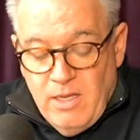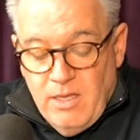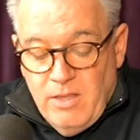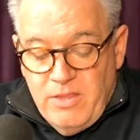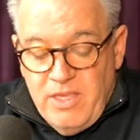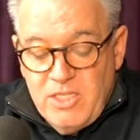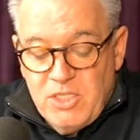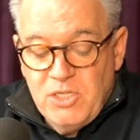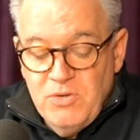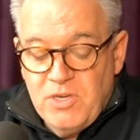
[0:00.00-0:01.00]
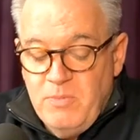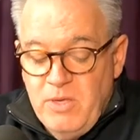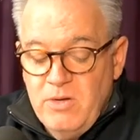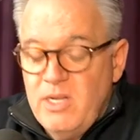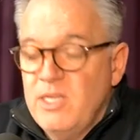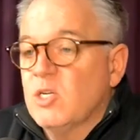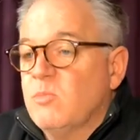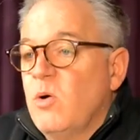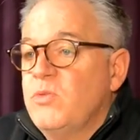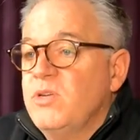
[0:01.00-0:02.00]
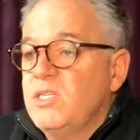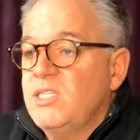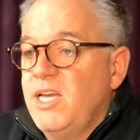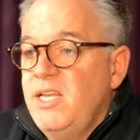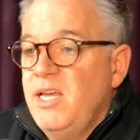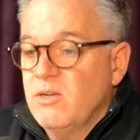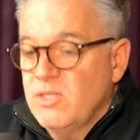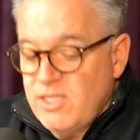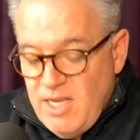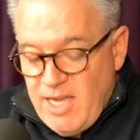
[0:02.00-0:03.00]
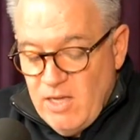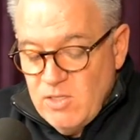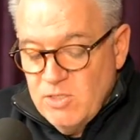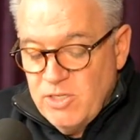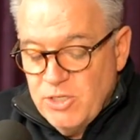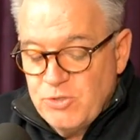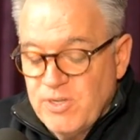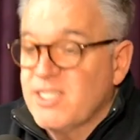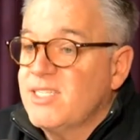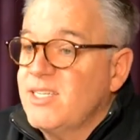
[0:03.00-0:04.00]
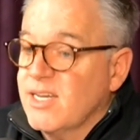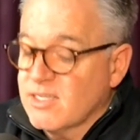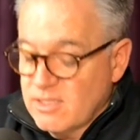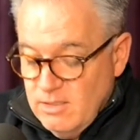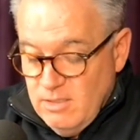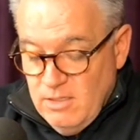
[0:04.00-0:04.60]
These two communities are both in San Diego City Council District 6,